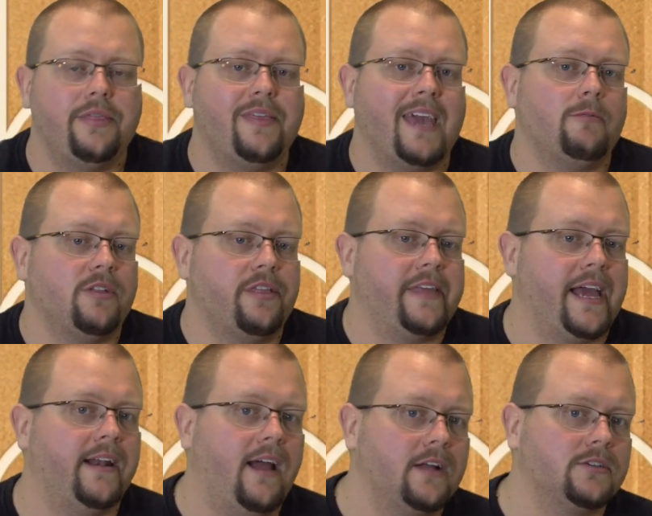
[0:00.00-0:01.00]
They will
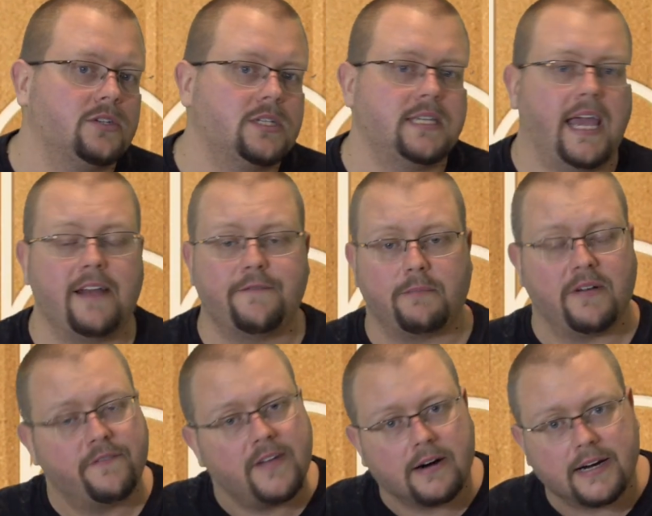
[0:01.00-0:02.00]
then understand from
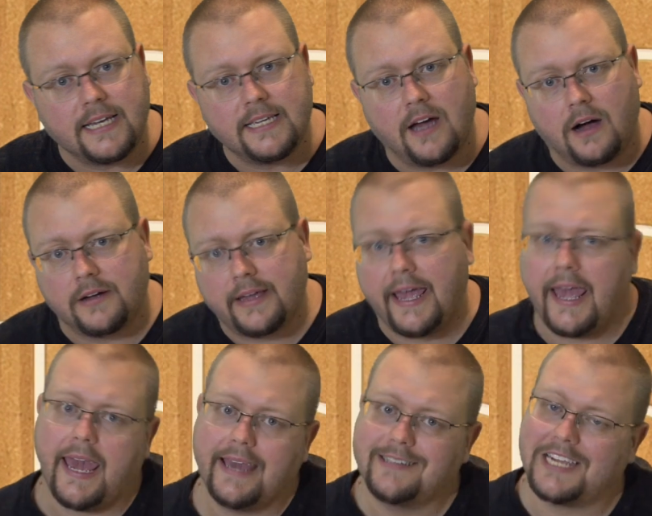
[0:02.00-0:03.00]
a very young
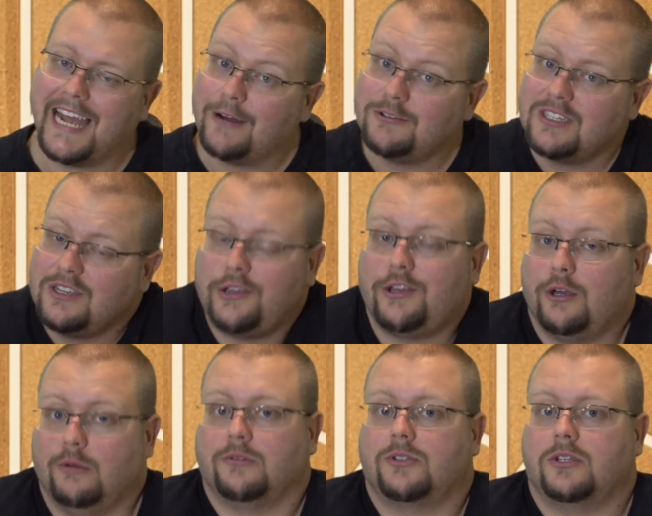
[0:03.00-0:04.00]
age how to
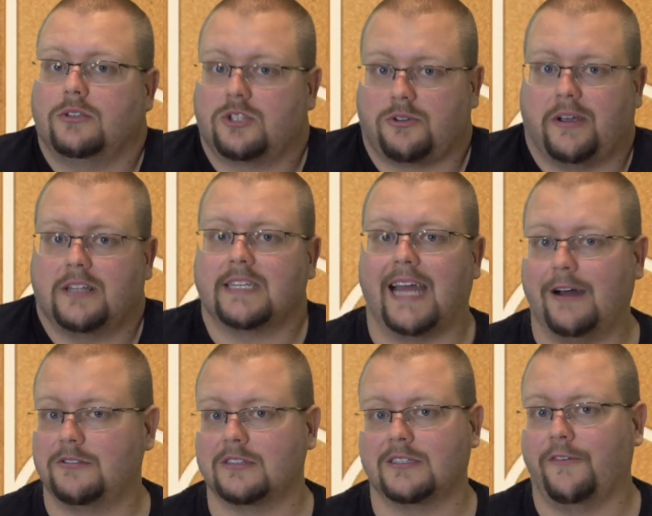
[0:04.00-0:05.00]
use screens,
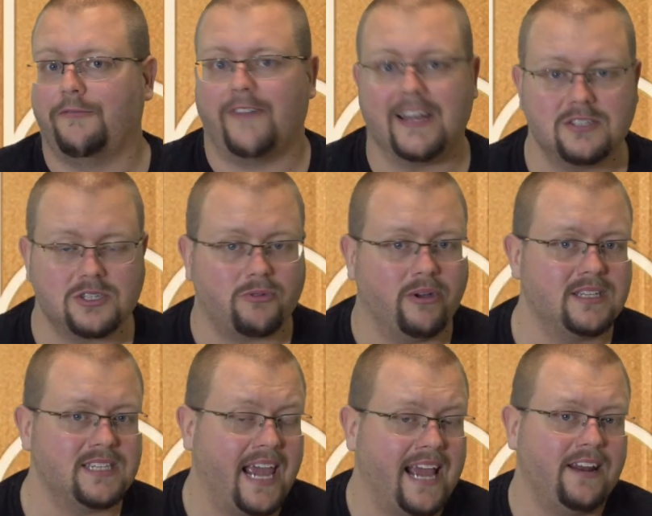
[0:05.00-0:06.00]
how to defend
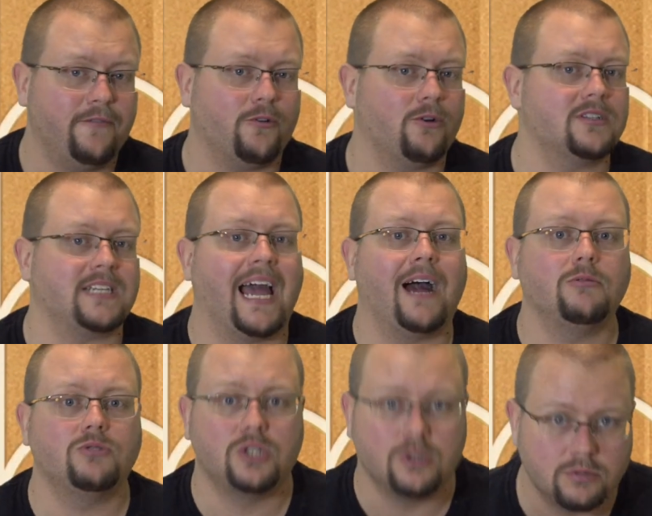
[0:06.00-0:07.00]
screens, and of course,
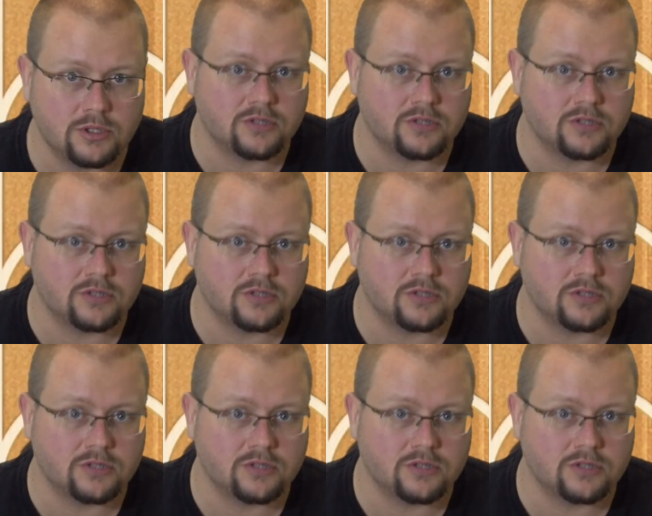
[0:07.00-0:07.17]
how to